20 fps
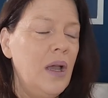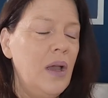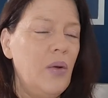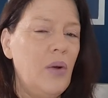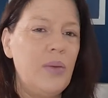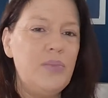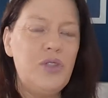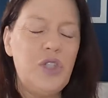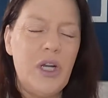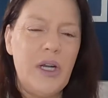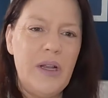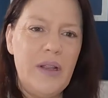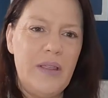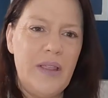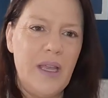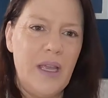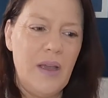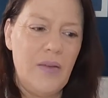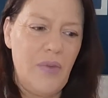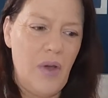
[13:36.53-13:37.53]
I'm trying to
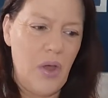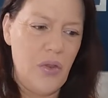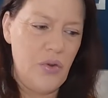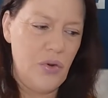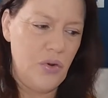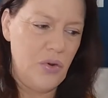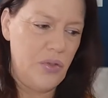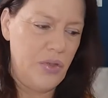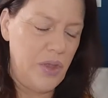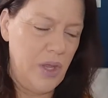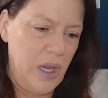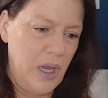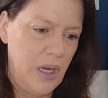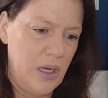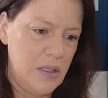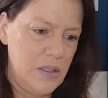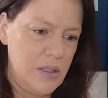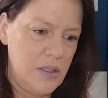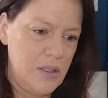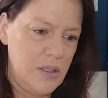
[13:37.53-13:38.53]
think of other
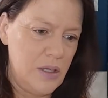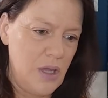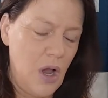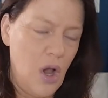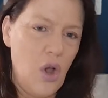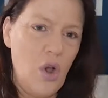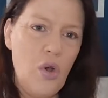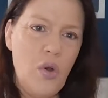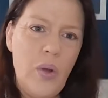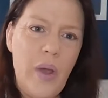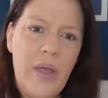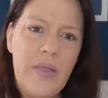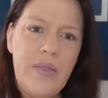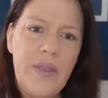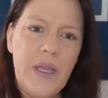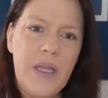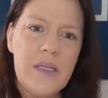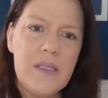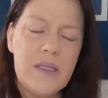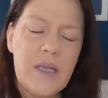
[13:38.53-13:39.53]
things. Oh, and
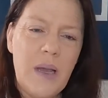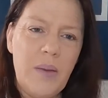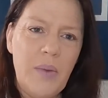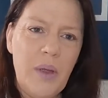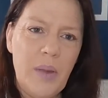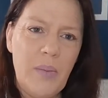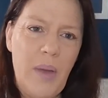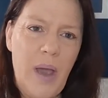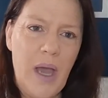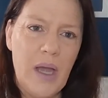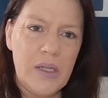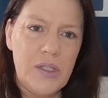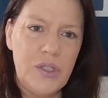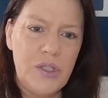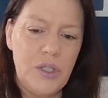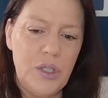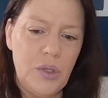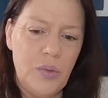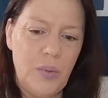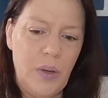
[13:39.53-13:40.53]
things coming back
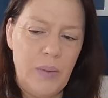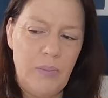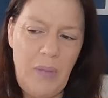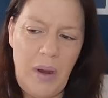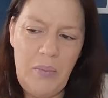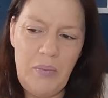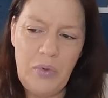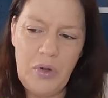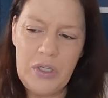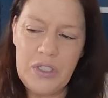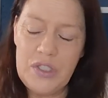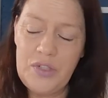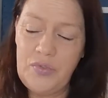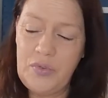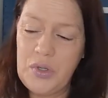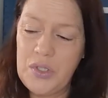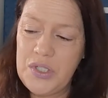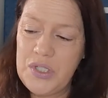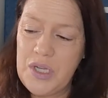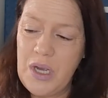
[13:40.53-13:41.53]
to remembrance.
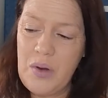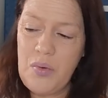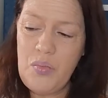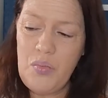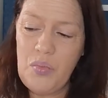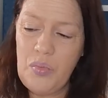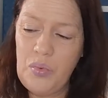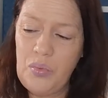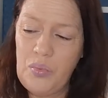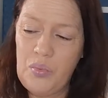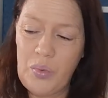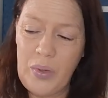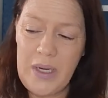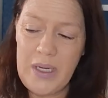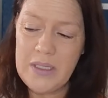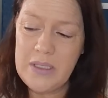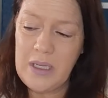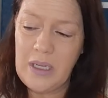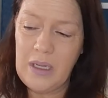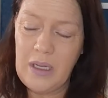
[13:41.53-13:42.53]
For some
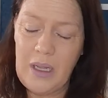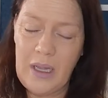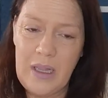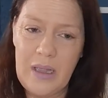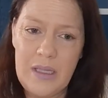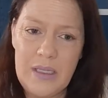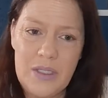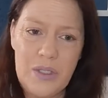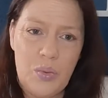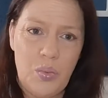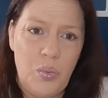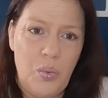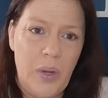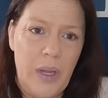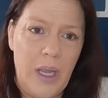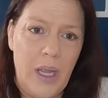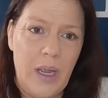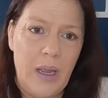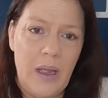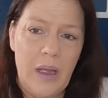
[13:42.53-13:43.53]
reason, like this
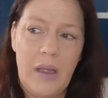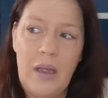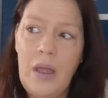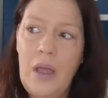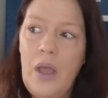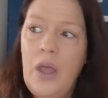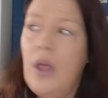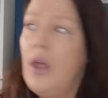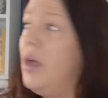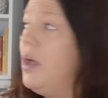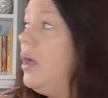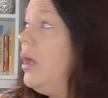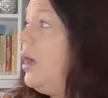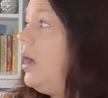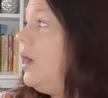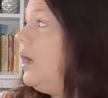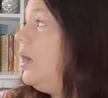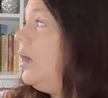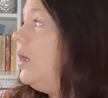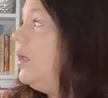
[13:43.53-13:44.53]
week,
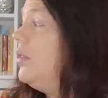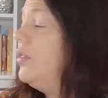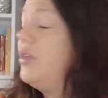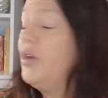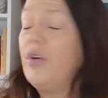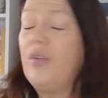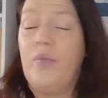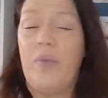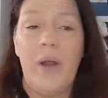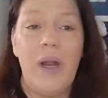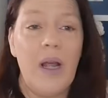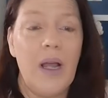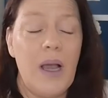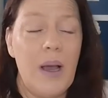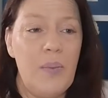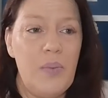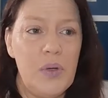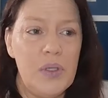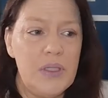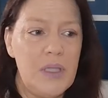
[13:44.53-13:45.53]
there have been a
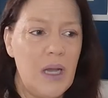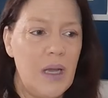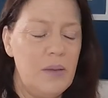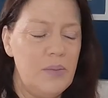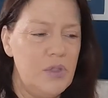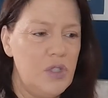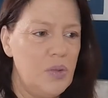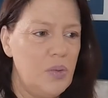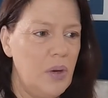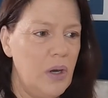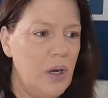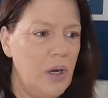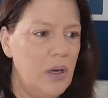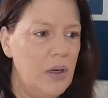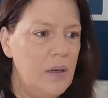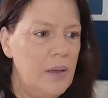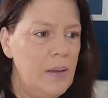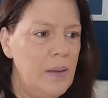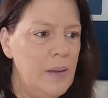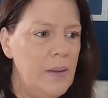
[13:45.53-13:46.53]
couple times
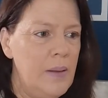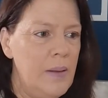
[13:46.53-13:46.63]
where